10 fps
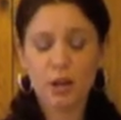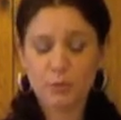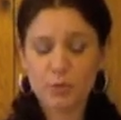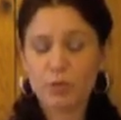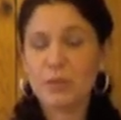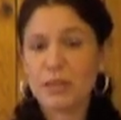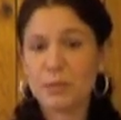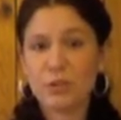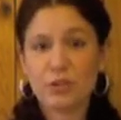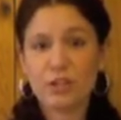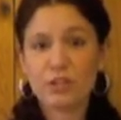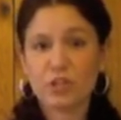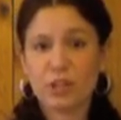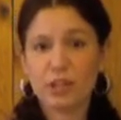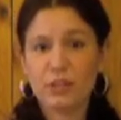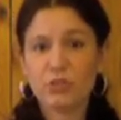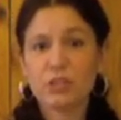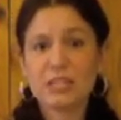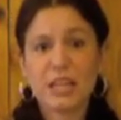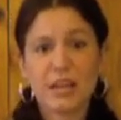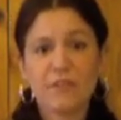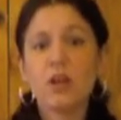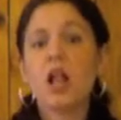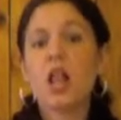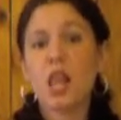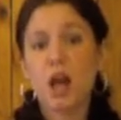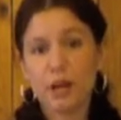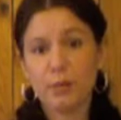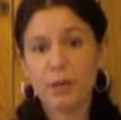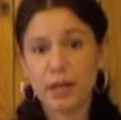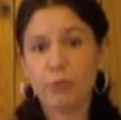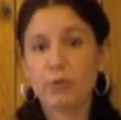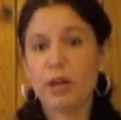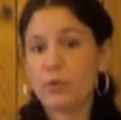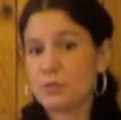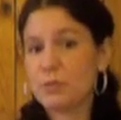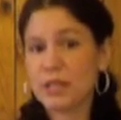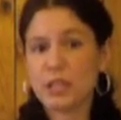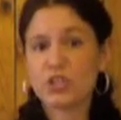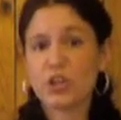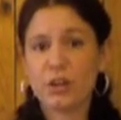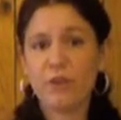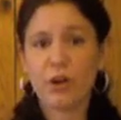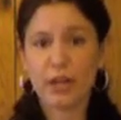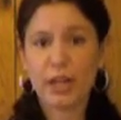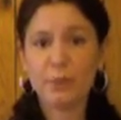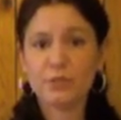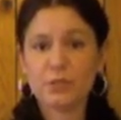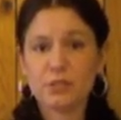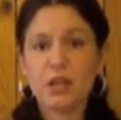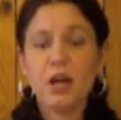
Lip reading: You can make them in your kitchen, and you can save a lot of money when I was making the Shatavari capsules.